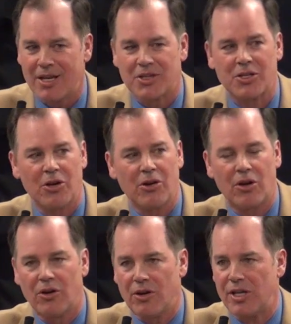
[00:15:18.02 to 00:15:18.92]

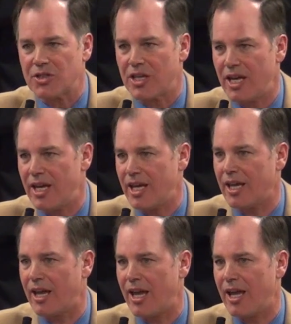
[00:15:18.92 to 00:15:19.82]
So Ernest
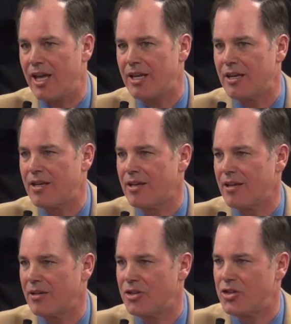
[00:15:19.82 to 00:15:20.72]
King and
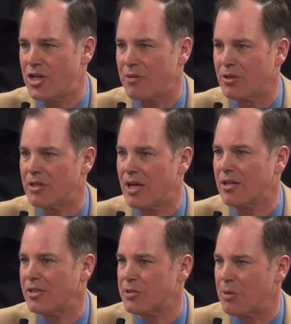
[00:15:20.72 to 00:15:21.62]
General
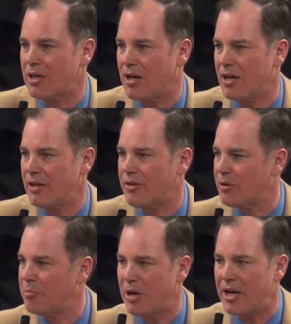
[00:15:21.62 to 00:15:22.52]
Douglas
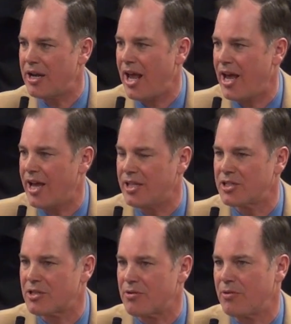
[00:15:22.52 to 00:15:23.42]
MacArthur butted
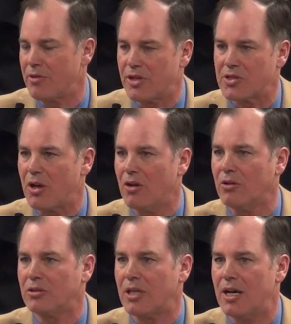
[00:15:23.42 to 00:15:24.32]
heads through this
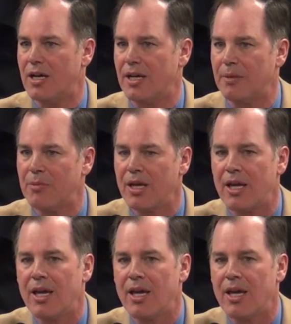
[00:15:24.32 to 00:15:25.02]
whole time,